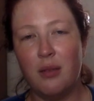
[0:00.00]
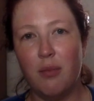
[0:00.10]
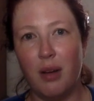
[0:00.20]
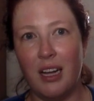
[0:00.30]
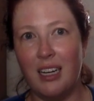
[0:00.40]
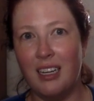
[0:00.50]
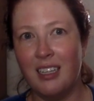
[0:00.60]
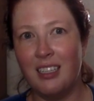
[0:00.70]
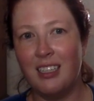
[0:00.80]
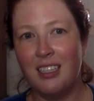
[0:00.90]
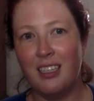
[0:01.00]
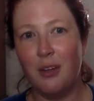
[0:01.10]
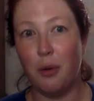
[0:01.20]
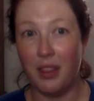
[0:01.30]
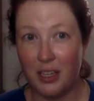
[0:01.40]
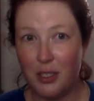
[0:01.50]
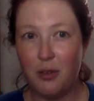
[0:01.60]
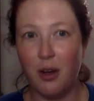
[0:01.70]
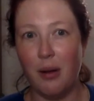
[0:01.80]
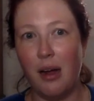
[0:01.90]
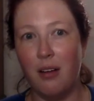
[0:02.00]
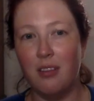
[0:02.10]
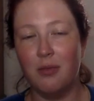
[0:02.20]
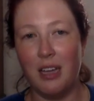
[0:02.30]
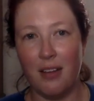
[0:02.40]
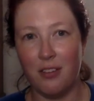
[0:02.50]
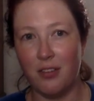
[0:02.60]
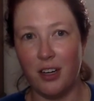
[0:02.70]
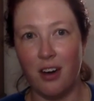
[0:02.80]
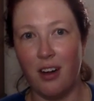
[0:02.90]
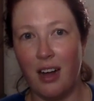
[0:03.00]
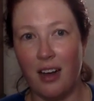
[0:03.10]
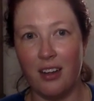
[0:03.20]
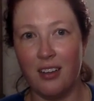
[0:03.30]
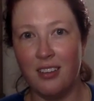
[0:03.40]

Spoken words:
But when they do go out, we have to figure out how to